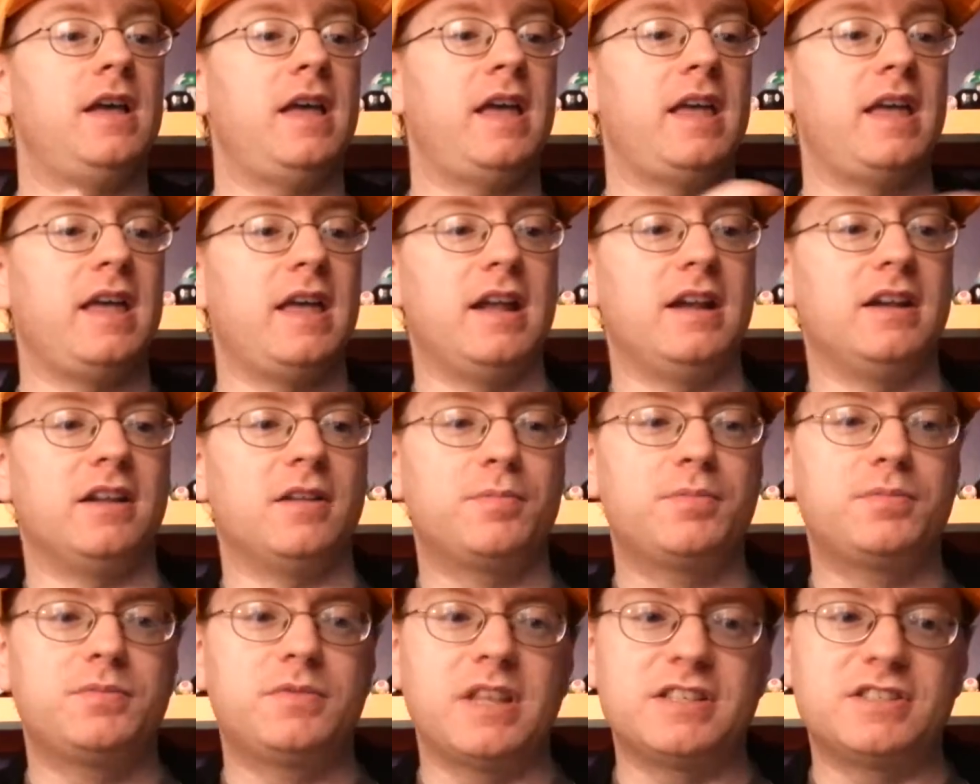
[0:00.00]

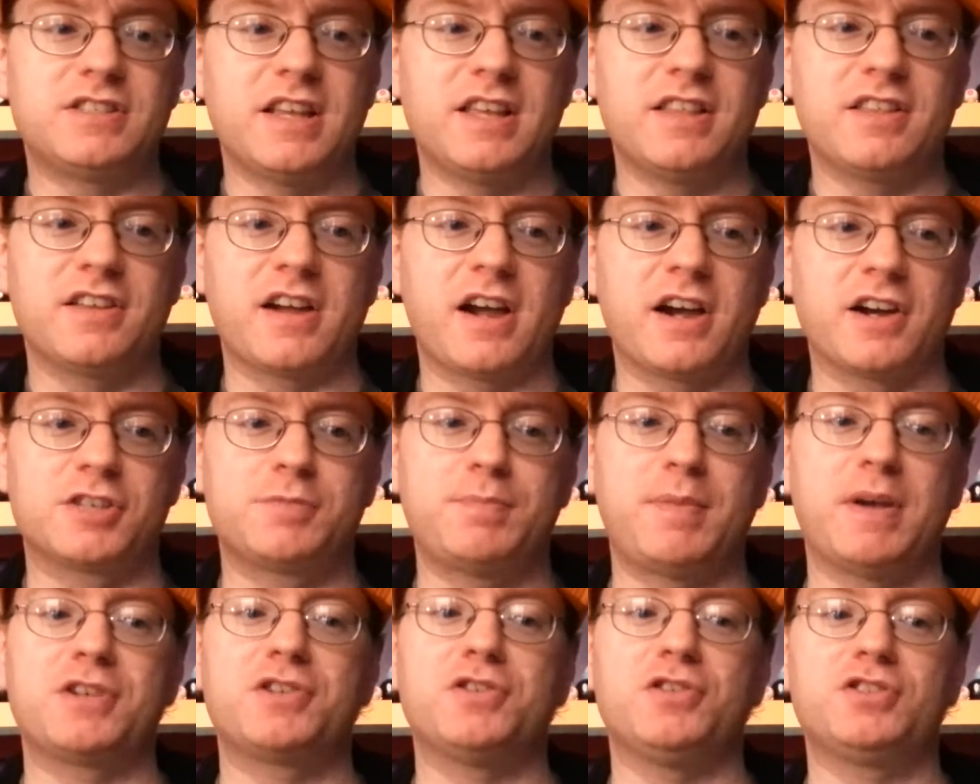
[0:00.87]
And they say there are
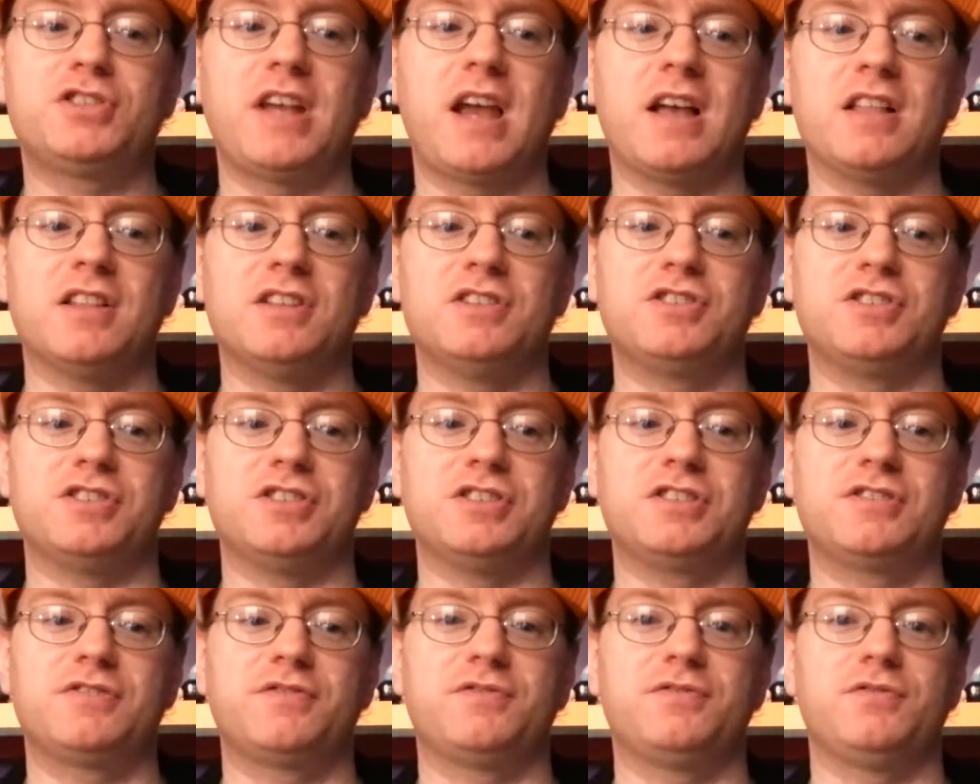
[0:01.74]
special
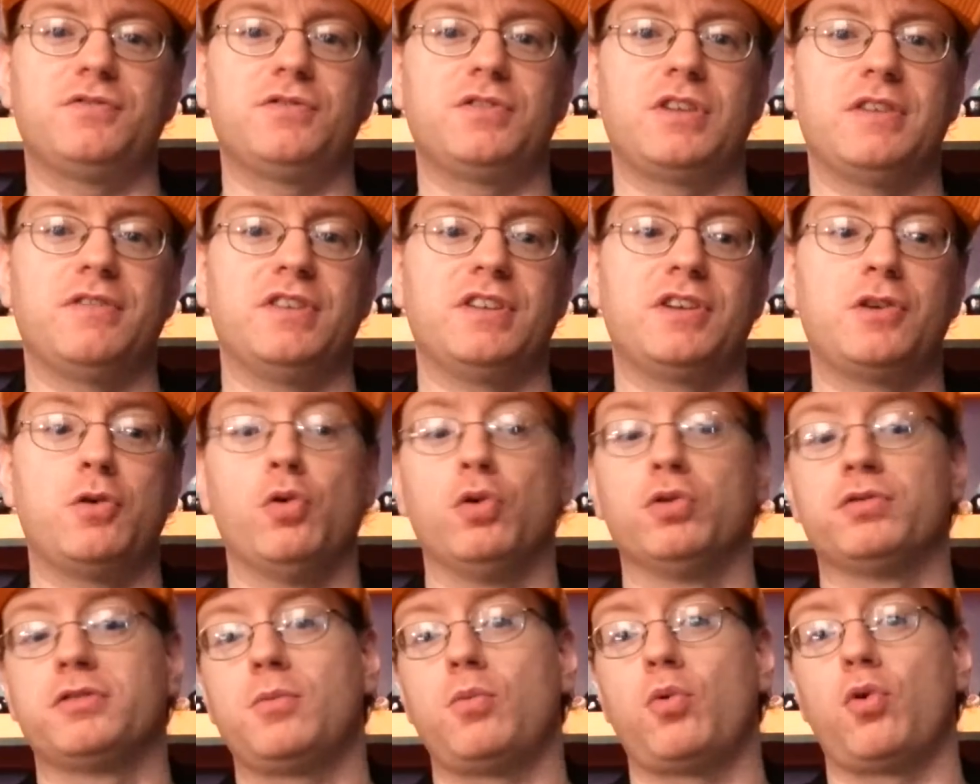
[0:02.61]
challenges giving
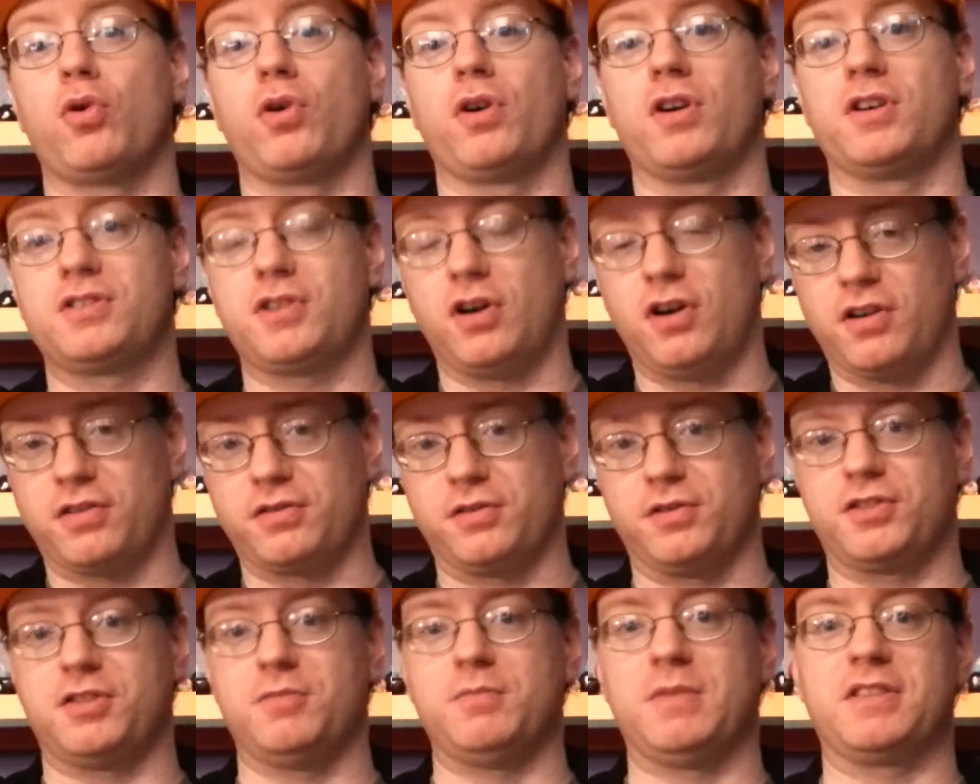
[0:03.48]
cool rewards all
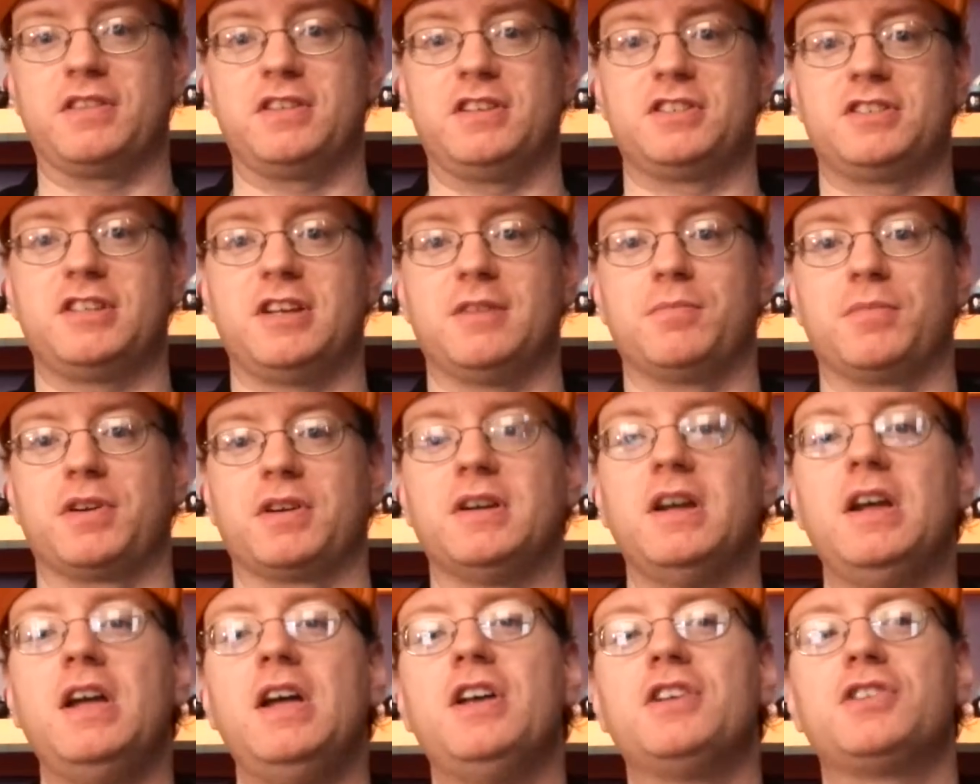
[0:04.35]
throughout the month of
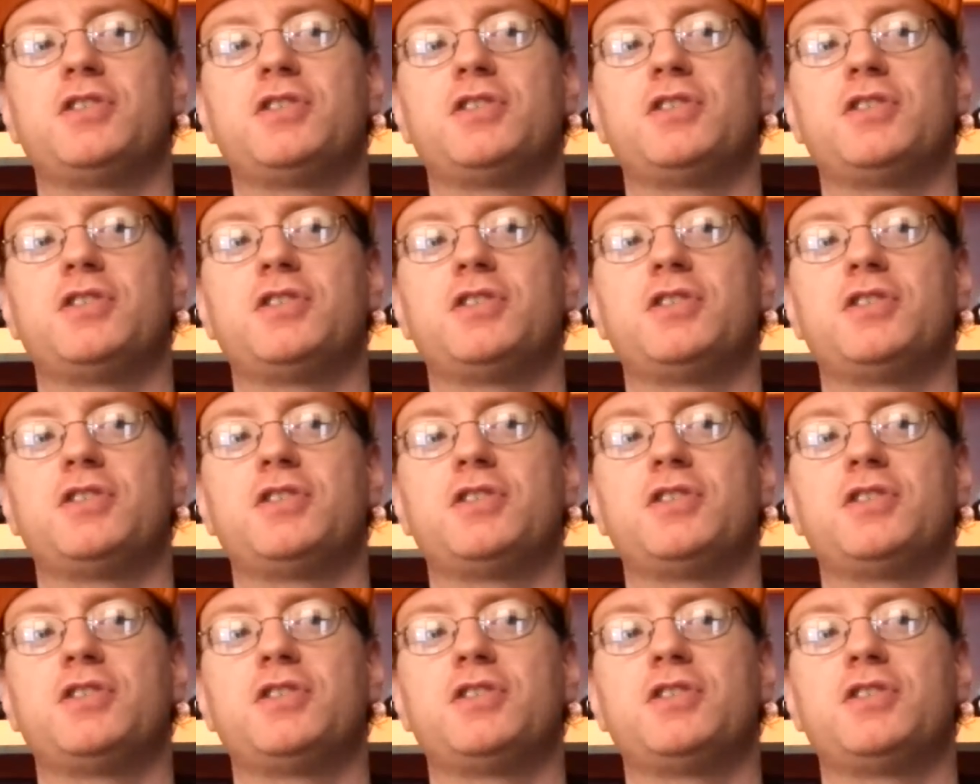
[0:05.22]
December.